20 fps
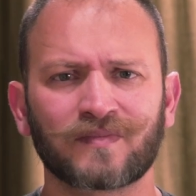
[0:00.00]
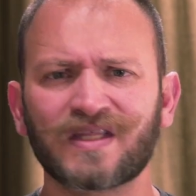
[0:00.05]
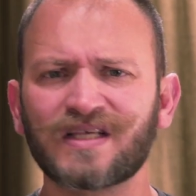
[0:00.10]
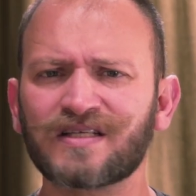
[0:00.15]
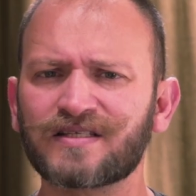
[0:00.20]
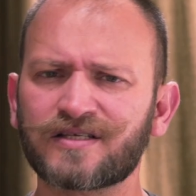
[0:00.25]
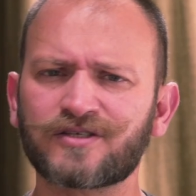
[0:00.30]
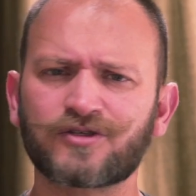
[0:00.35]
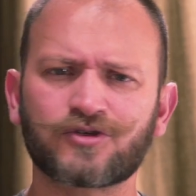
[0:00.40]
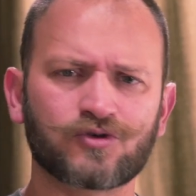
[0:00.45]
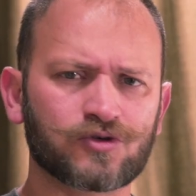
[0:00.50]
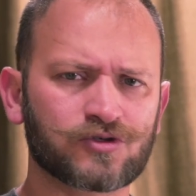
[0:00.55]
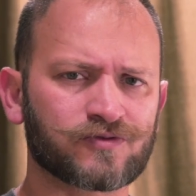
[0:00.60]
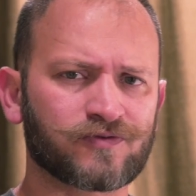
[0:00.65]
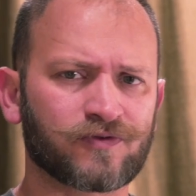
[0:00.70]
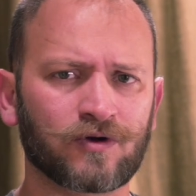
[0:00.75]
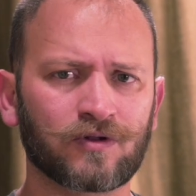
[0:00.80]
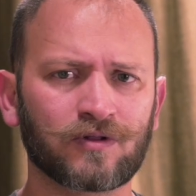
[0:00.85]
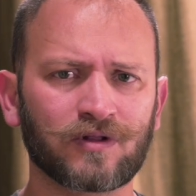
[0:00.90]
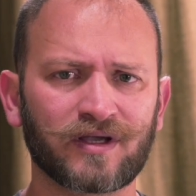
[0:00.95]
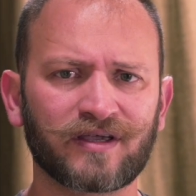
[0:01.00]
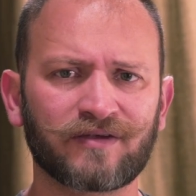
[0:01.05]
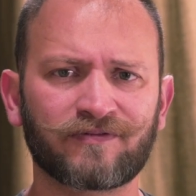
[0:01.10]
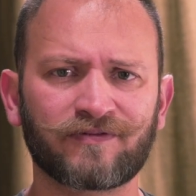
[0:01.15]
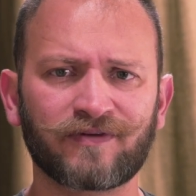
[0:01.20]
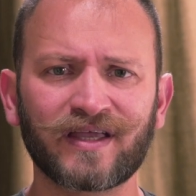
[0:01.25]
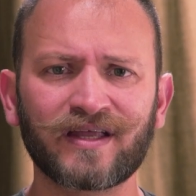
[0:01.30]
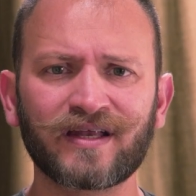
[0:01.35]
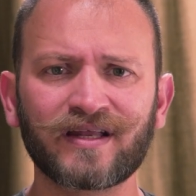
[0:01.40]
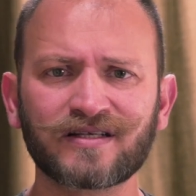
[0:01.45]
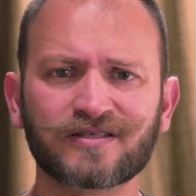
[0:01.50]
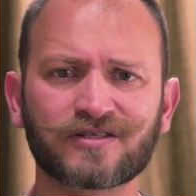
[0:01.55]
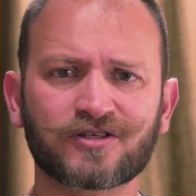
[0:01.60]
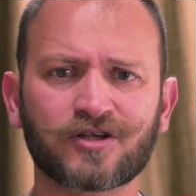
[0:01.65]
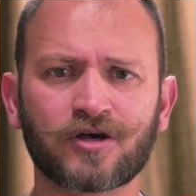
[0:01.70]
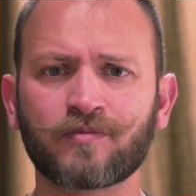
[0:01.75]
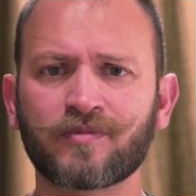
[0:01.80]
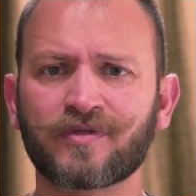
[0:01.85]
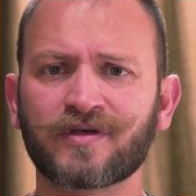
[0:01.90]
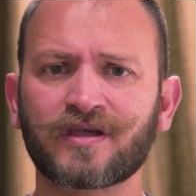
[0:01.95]
This is useful if it is
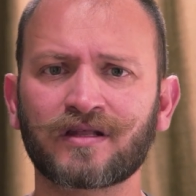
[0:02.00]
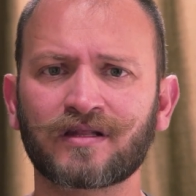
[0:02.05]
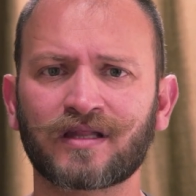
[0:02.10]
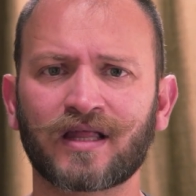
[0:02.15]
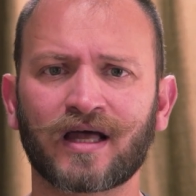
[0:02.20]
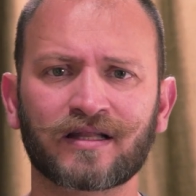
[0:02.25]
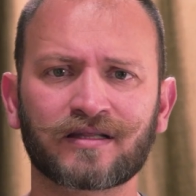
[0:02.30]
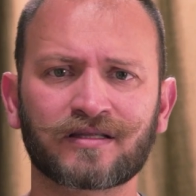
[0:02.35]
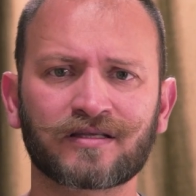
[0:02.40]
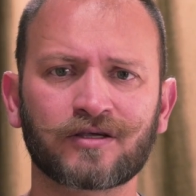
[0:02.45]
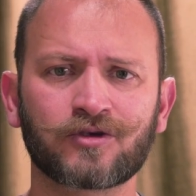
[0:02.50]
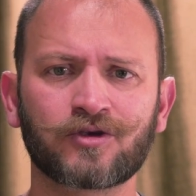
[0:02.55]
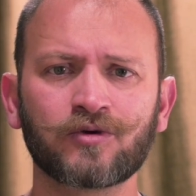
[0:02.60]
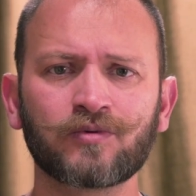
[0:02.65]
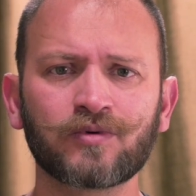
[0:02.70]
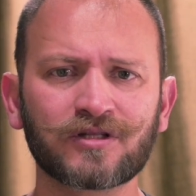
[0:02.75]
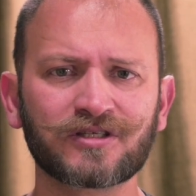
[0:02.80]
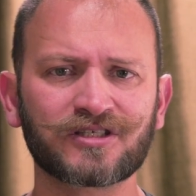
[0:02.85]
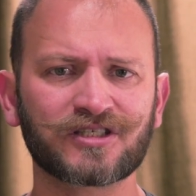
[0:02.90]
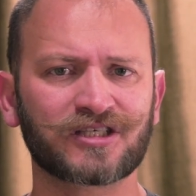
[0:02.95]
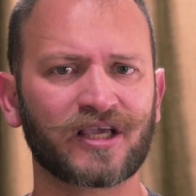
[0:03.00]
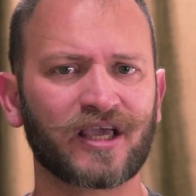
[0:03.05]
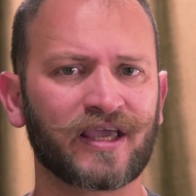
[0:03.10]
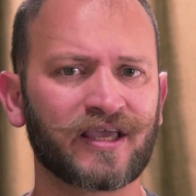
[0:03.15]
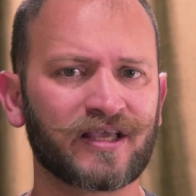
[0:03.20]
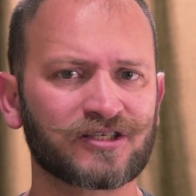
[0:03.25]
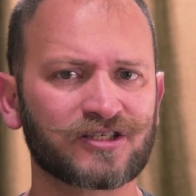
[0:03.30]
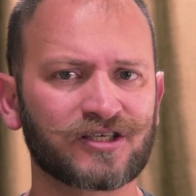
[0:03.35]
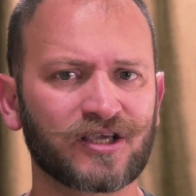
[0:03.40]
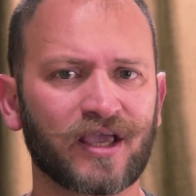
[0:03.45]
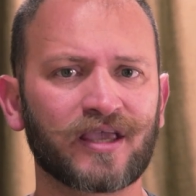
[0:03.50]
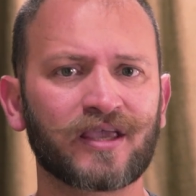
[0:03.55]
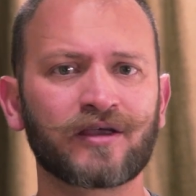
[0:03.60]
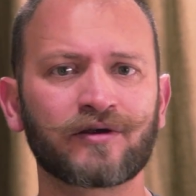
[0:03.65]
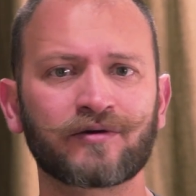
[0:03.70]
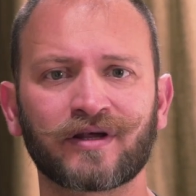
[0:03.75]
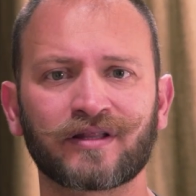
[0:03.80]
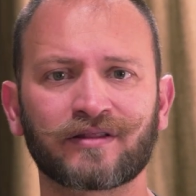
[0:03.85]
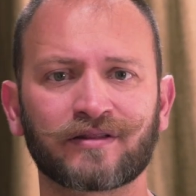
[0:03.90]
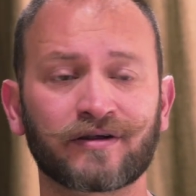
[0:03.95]
something that you will change
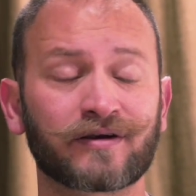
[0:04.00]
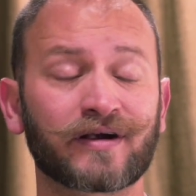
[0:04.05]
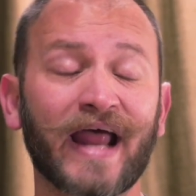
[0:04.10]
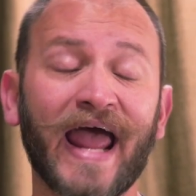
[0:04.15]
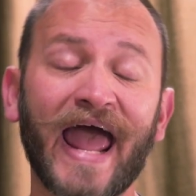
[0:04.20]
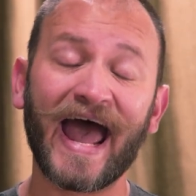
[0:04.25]
here and there